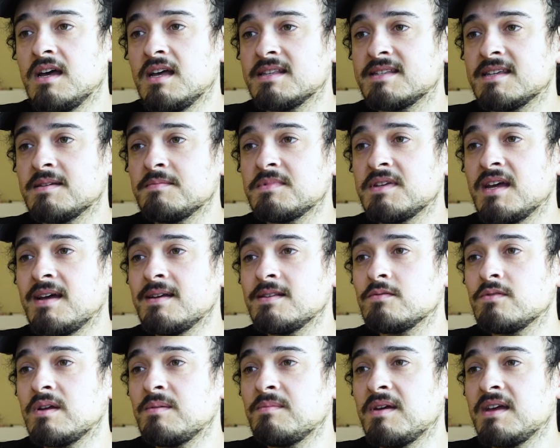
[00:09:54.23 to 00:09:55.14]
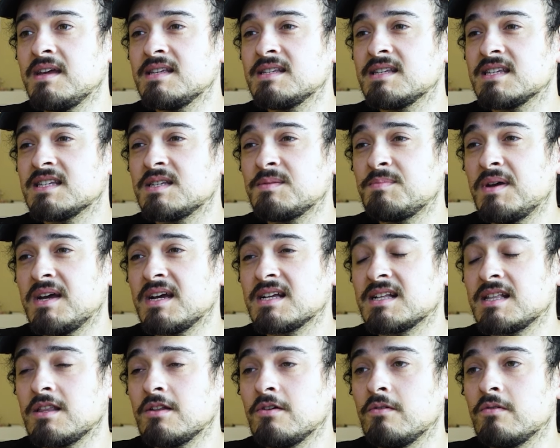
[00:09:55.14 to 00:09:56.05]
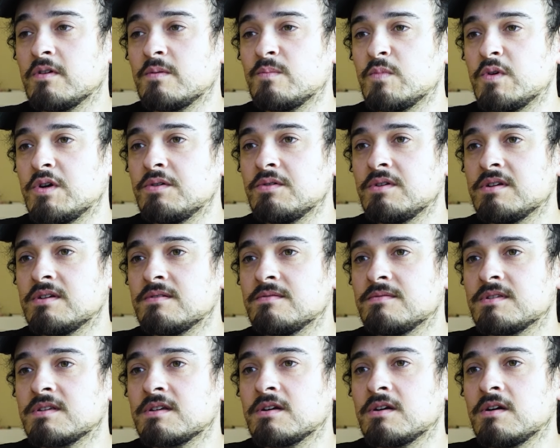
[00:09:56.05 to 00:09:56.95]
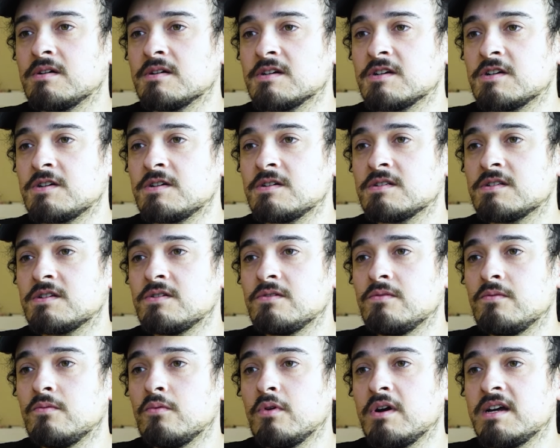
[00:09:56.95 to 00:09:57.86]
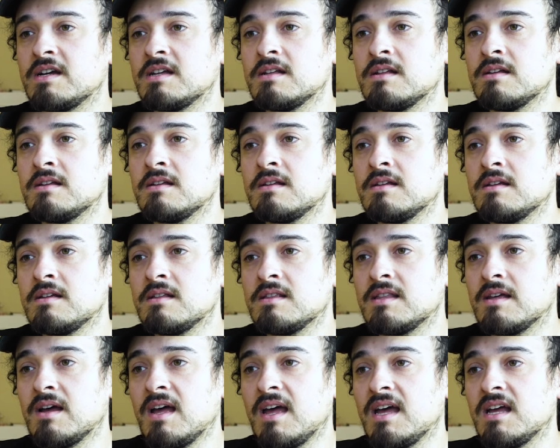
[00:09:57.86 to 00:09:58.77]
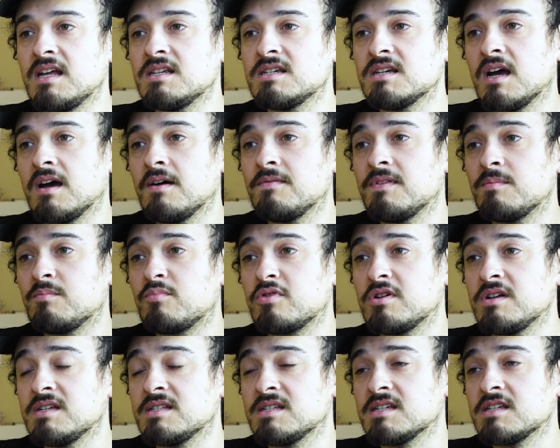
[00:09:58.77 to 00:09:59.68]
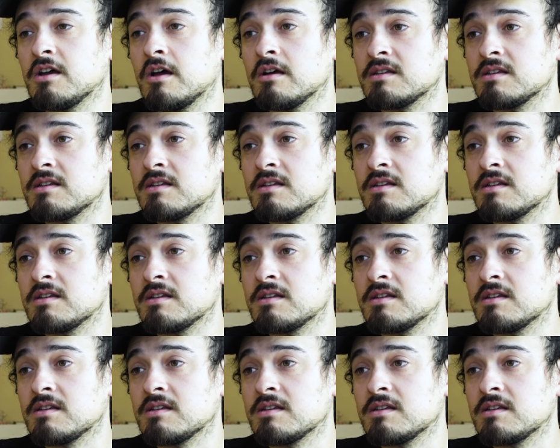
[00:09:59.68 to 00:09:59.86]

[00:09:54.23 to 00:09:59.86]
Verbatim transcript: And sometimes we may suspect lower motives concurred to whet the edge of the priest's